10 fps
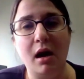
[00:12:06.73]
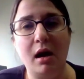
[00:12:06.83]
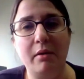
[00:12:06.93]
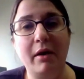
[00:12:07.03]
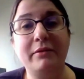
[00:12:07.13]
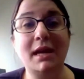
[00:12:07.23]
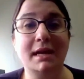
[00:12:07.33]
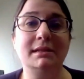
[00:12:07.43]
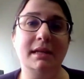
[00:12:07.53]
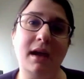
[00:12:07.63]
um, of
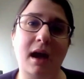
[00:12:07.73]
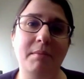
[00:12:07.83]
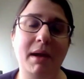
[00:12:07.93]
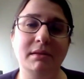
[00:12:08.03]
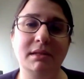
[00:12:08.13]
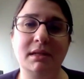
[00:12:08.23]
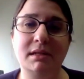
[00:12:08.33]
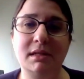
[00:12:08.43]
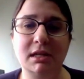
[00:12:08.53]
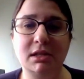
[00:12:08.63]
testing compounds in a
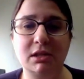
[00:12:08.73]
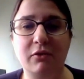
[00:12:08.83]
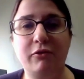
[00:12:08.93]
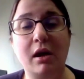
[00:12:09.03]
dish